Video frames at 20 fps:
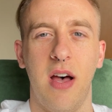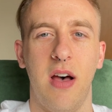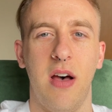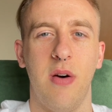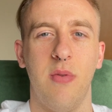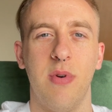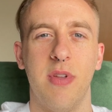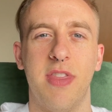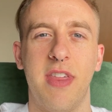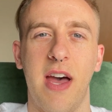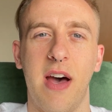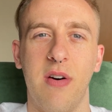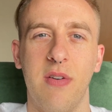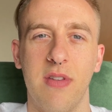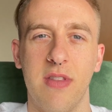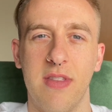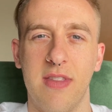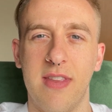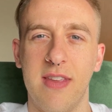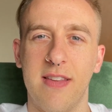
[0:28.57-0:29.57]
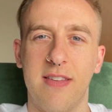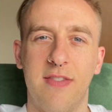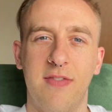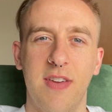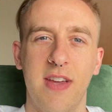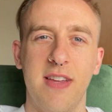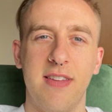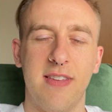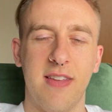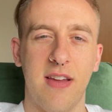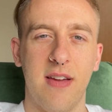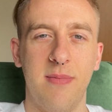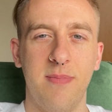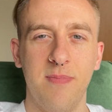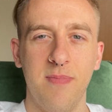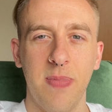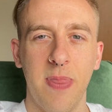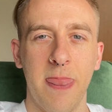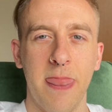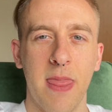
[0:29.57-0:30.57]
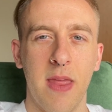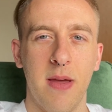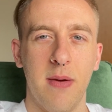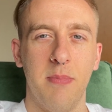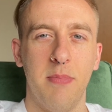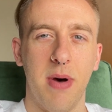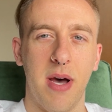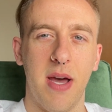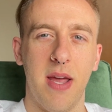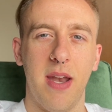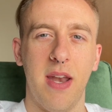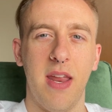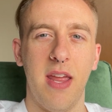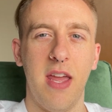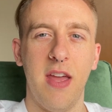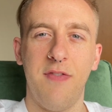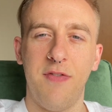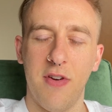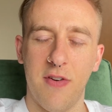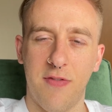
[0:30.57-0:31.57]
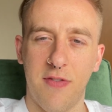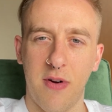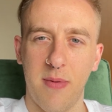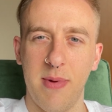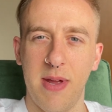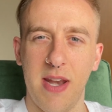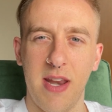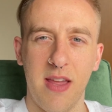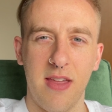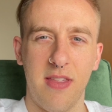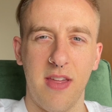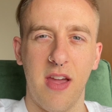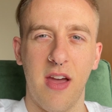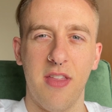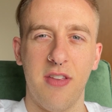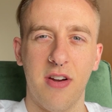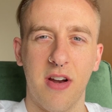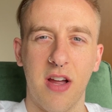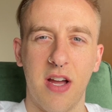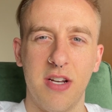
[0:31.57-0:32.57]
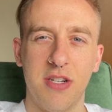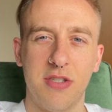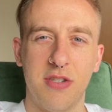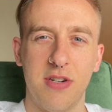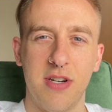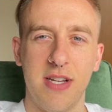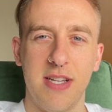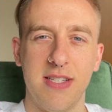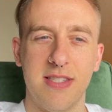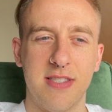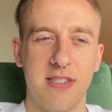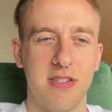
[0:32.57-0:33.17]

without this visa. But if you're from any of the other countries,